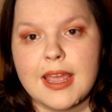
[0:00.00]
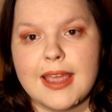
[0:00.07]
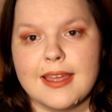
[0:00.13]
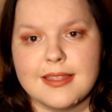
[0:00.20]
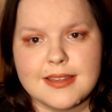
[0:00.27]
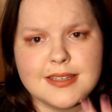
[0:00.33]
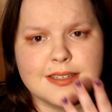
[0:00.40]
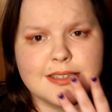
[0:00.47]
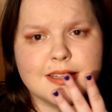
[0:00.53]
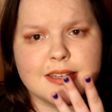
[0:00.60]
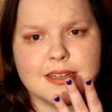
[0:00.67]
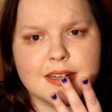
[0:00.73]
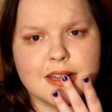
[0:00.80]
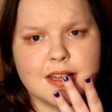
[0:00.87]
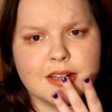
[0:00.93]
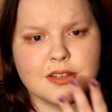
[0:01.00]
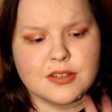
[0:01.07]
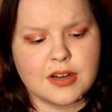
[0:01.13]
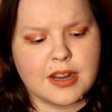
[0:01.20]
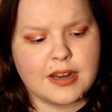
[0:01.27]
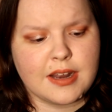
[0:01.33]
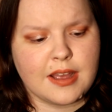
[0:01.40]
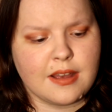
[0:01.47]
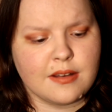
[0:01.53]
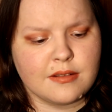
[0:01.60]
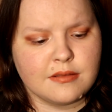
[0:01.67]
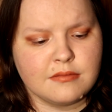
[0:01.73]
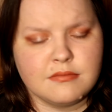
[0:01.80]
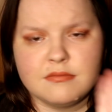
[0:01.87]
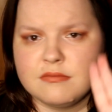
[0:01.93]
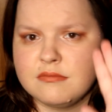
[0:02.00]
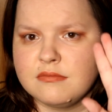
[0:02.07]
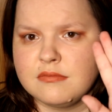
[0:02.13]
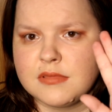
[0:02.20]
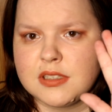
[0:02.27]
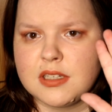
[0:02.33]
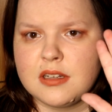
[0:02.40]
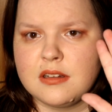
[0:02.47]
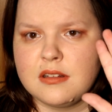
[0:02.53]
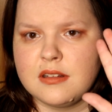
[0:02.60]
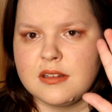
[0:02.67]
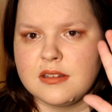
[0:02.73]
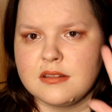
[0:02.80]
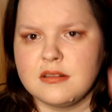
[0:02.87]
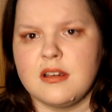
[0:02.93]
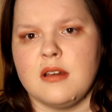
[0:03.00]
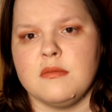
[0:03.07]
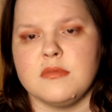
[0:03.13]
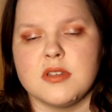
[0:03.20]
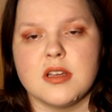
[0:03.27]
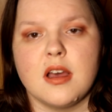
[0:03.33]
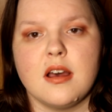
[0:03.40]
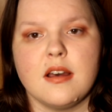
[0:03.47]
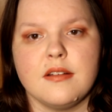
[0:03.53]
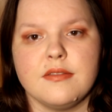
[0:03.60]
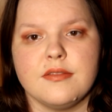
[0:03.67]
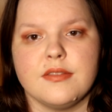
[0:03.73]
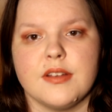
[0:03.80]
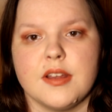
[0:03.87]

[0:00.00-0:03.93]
And this did not dry down still. It comes off.